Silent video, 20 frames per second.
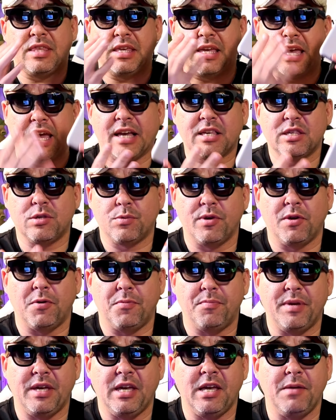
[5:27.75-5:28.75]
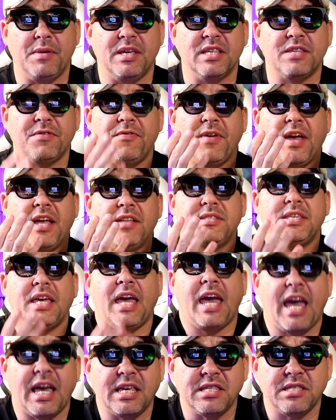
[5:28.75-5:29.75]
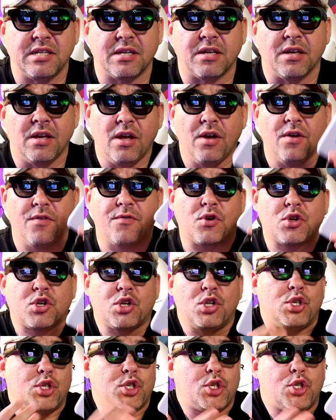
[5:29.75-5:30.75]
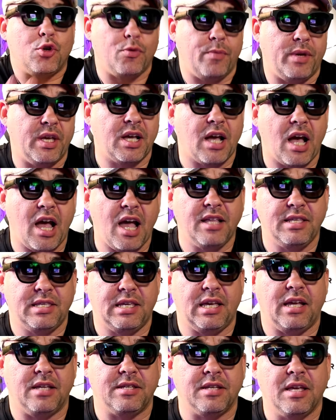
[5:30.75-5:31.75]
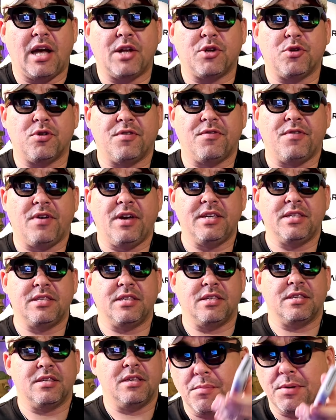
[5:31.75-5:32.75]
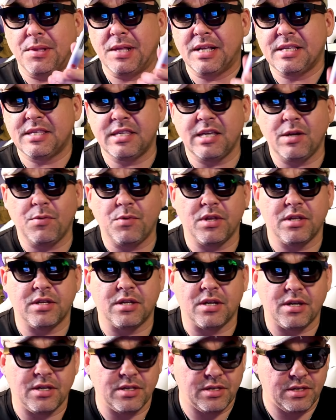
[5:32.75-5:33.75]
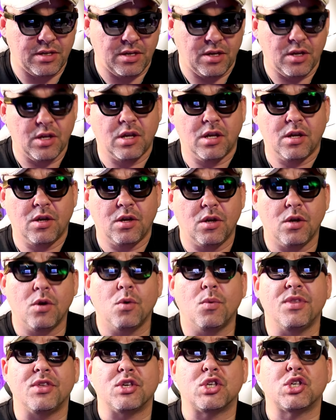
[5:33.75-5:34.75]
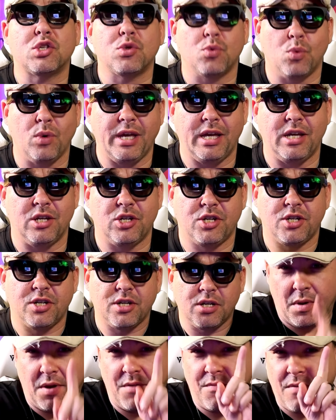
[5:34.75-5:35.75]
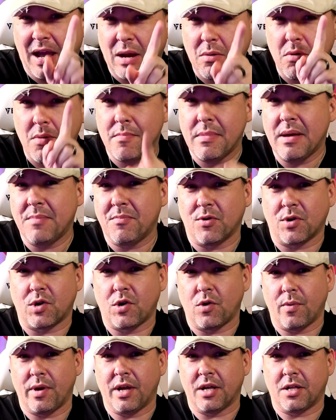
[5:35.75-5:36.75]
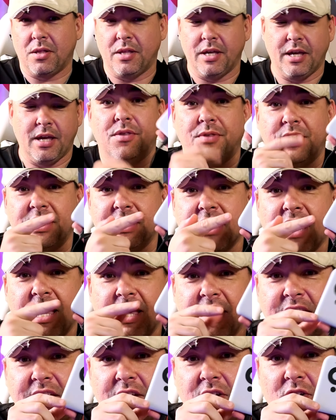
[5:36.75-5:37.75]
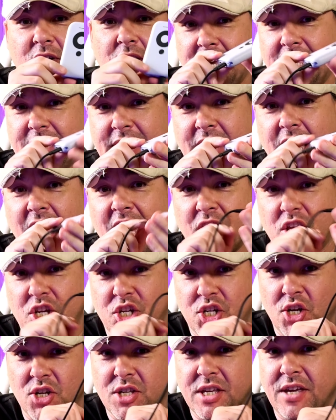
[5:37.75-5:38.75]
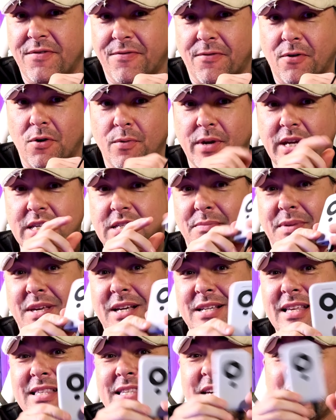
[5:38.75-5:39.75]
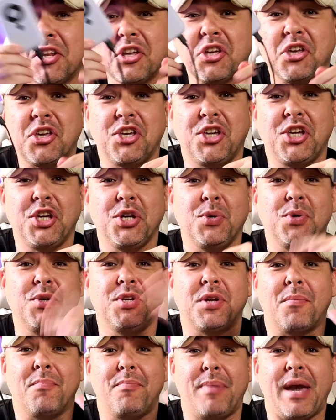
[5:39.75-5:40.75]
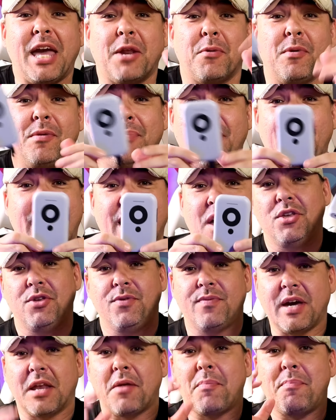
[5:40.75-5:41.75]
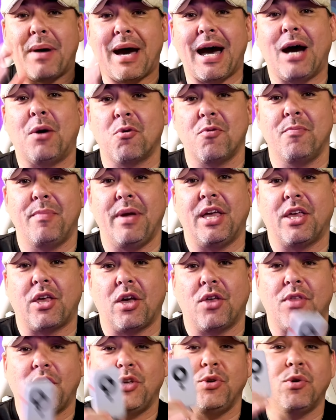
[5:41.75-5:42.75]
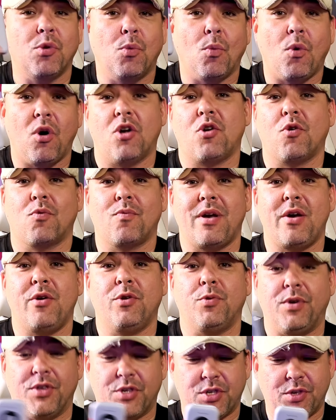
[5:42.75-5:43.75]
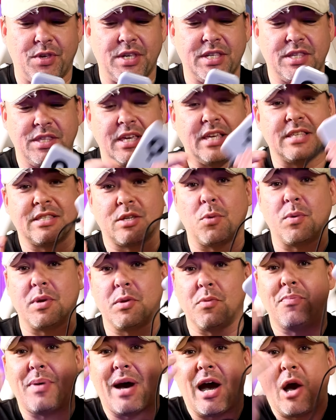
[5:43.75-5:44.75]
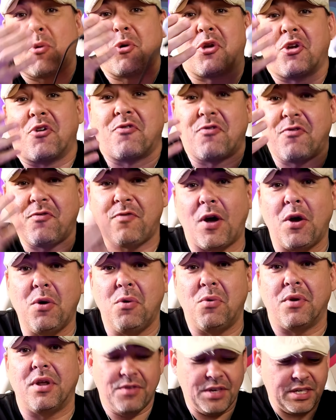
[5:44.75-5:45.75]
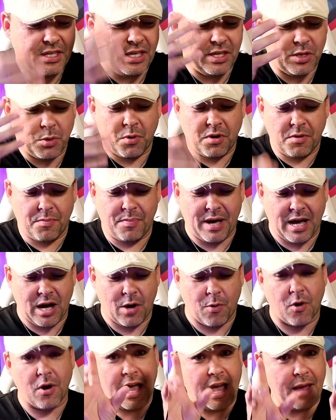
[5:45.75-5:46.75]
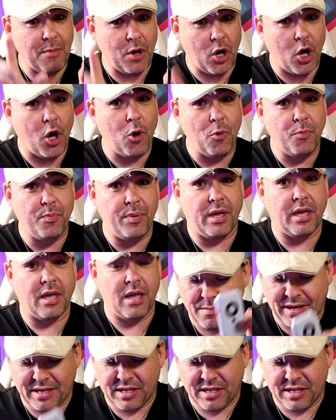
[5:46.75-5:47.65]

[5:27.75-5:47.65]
the X Real Beam is fantastic for consuming content on your devices. But let's see what it does with a Switch. But if I remember correctly, this guy here is kind of chunky for a reason because it's got a huge battery pack. You've got a power bank that you can walk around with. So this thing is going to power your phone. This thing is going to power, I'm hoping, my